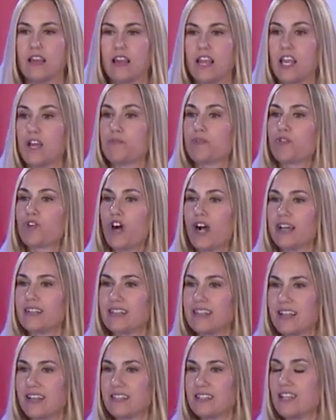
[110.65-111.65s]
in
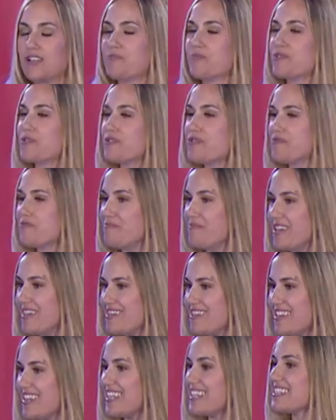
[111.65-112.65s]
process improvement,
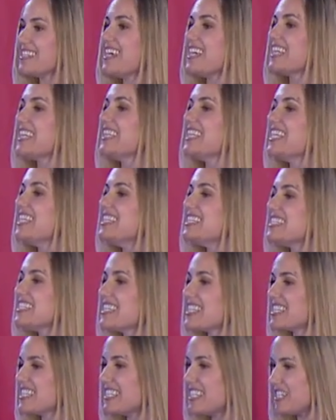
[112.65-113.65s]
things like Lean
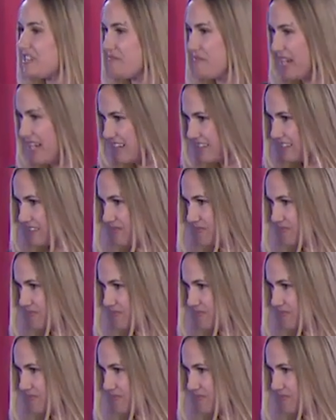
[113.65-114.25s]
Six Sigma,